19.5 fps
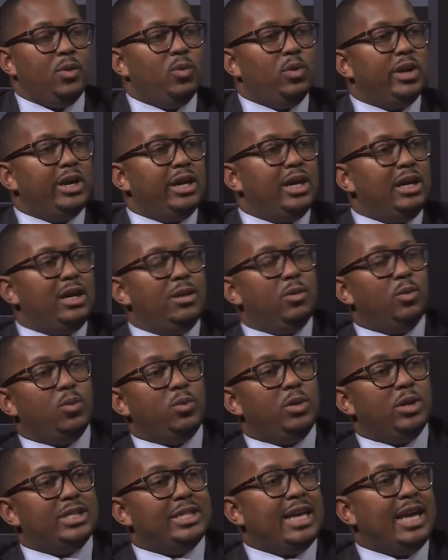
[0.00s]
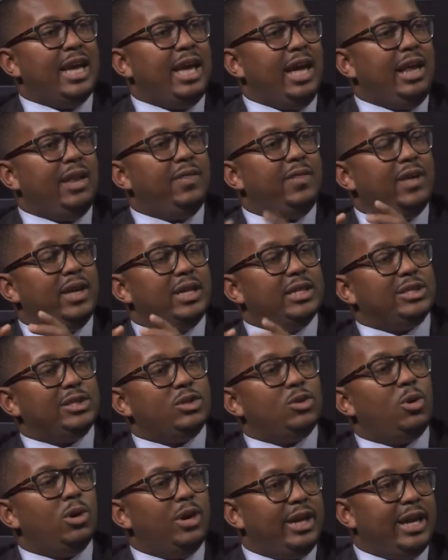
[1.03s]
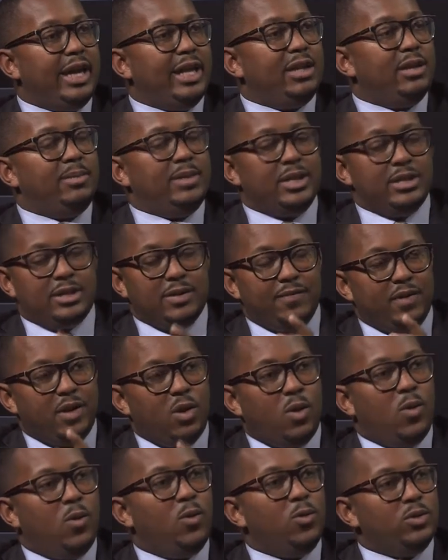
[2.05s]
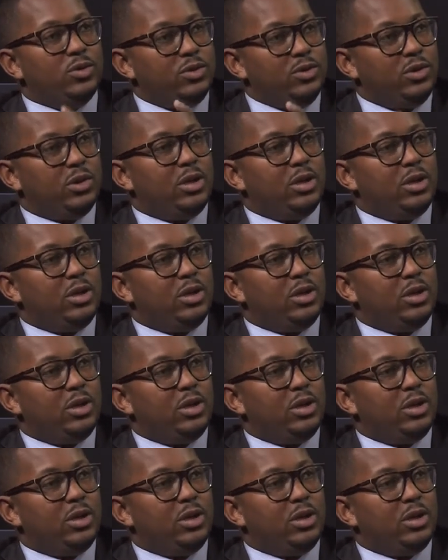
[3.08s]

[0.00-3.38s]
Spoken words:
We're gonna retain the historic elements of the old